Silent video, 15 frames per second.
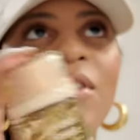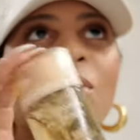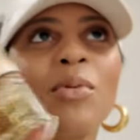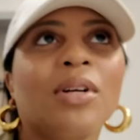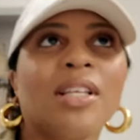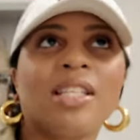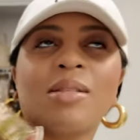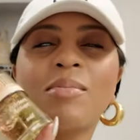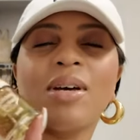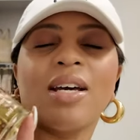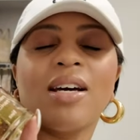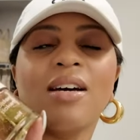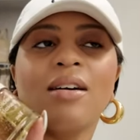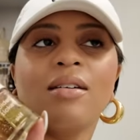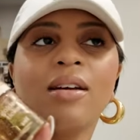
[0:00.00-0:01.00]
you want to
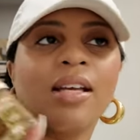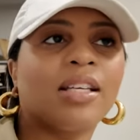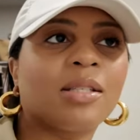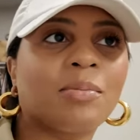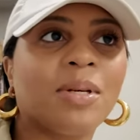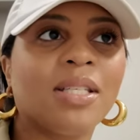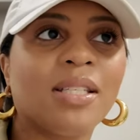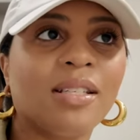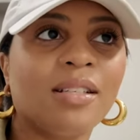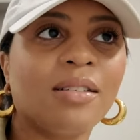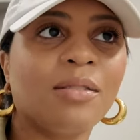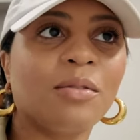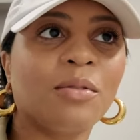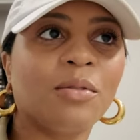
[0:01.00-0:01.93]
smell expensive